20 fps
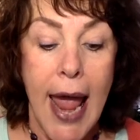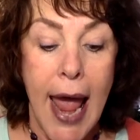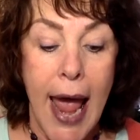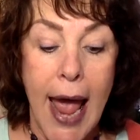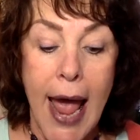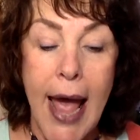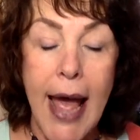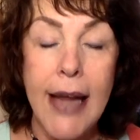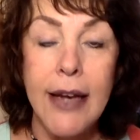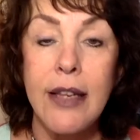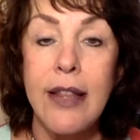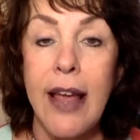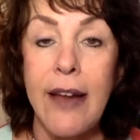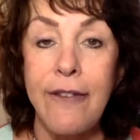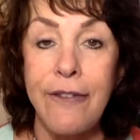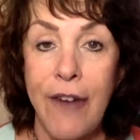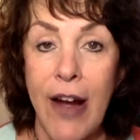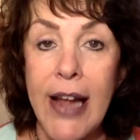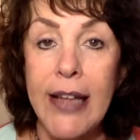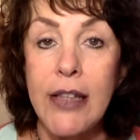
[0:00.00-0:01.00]
And
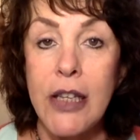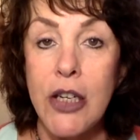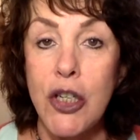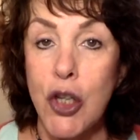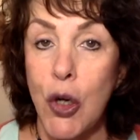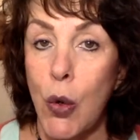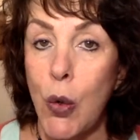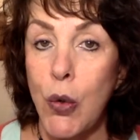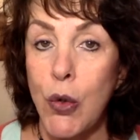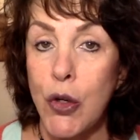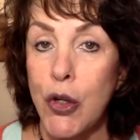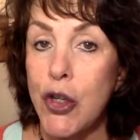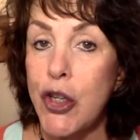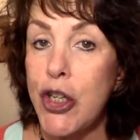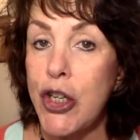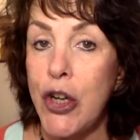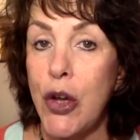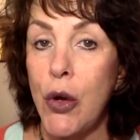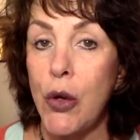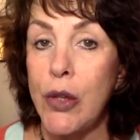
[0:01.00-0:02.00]
they finally told her
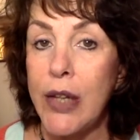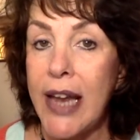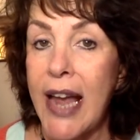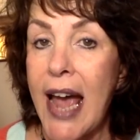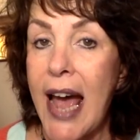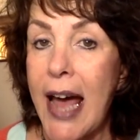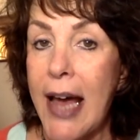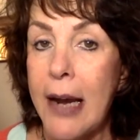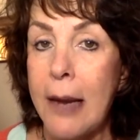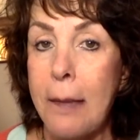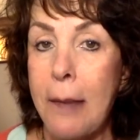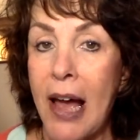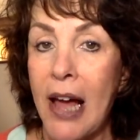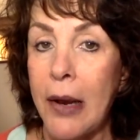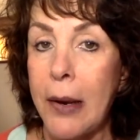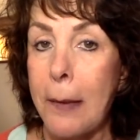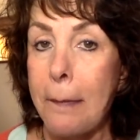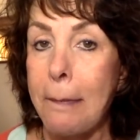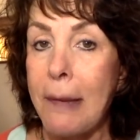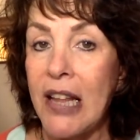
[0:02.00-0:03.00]
she only had
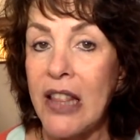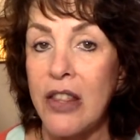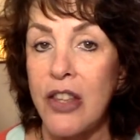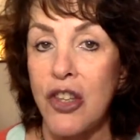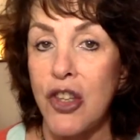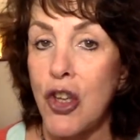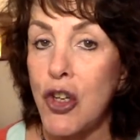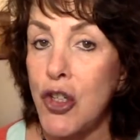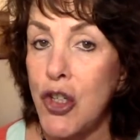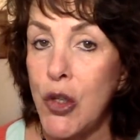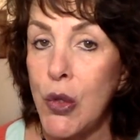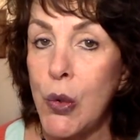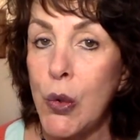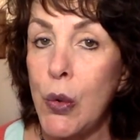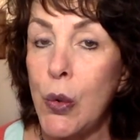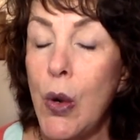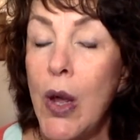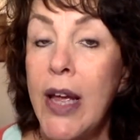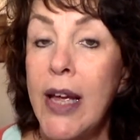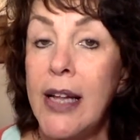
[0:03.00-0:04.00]
about a month to
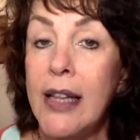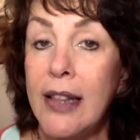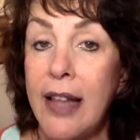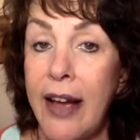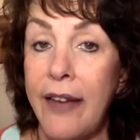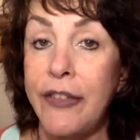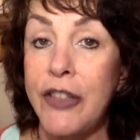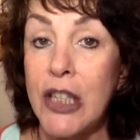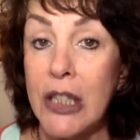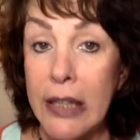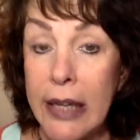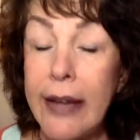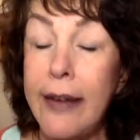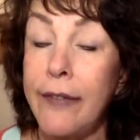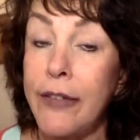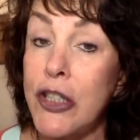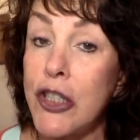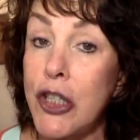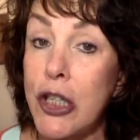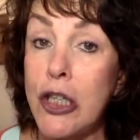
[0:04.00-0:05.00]
two left to
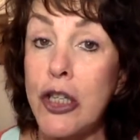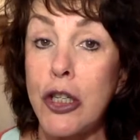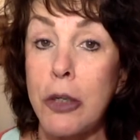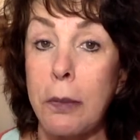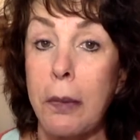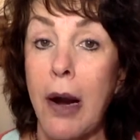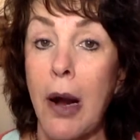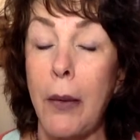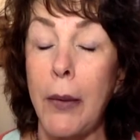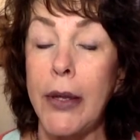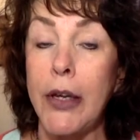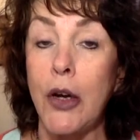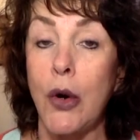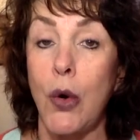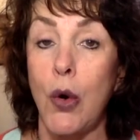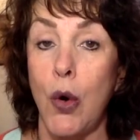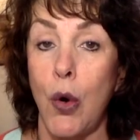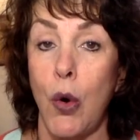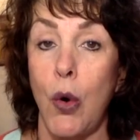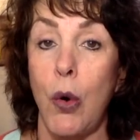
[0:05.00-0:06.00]
live, and she should probably
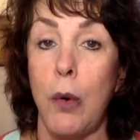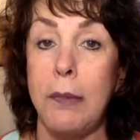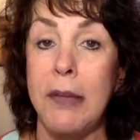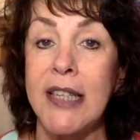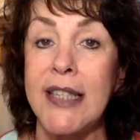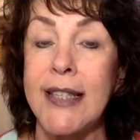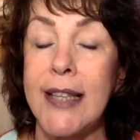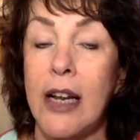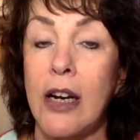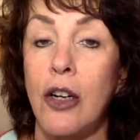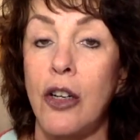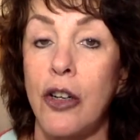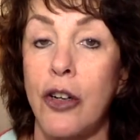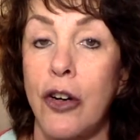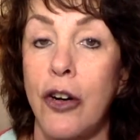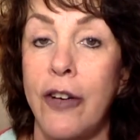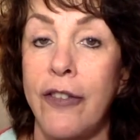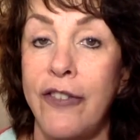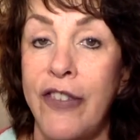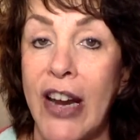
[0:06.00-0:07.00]
go home and settle
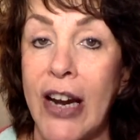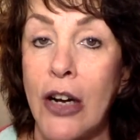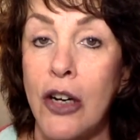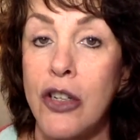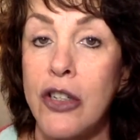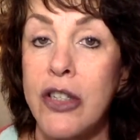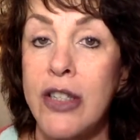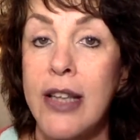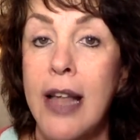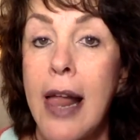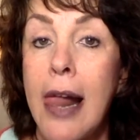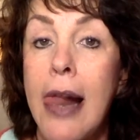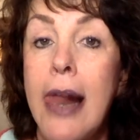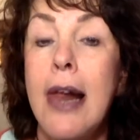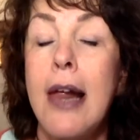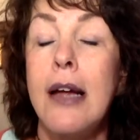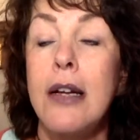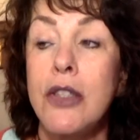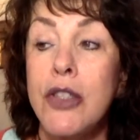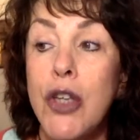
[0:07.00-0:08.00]
her affairs.
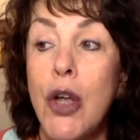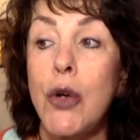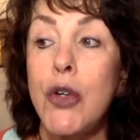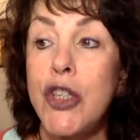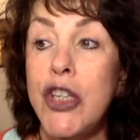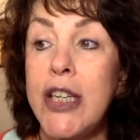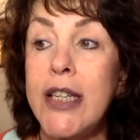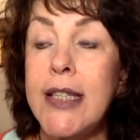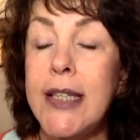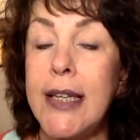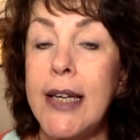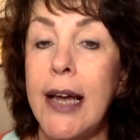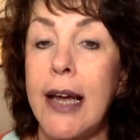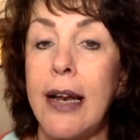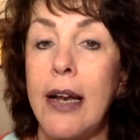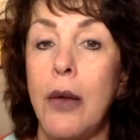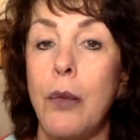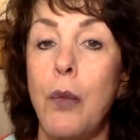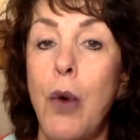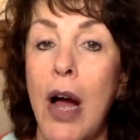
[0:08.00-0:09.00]
So she
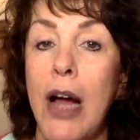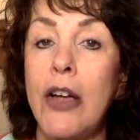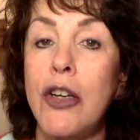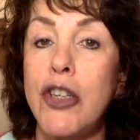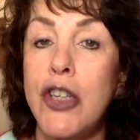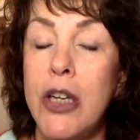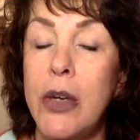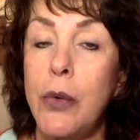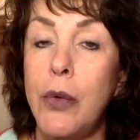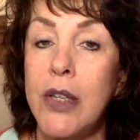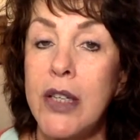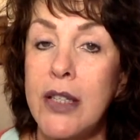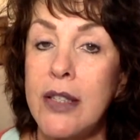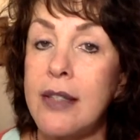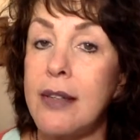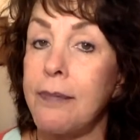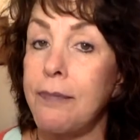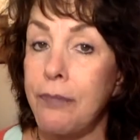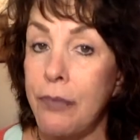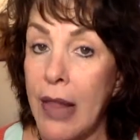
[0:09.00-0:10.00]
did, and while she
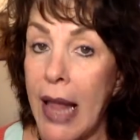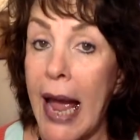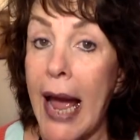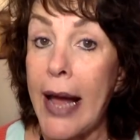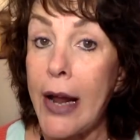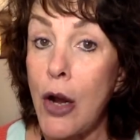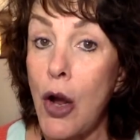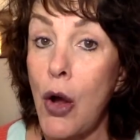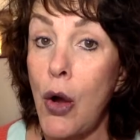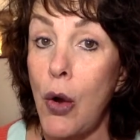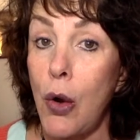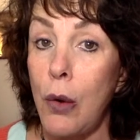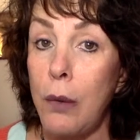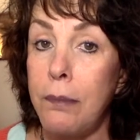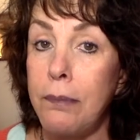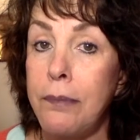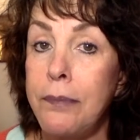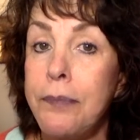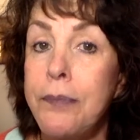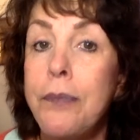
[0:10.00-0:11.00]
was at
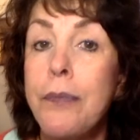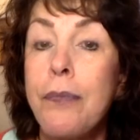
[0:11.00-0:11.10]
home,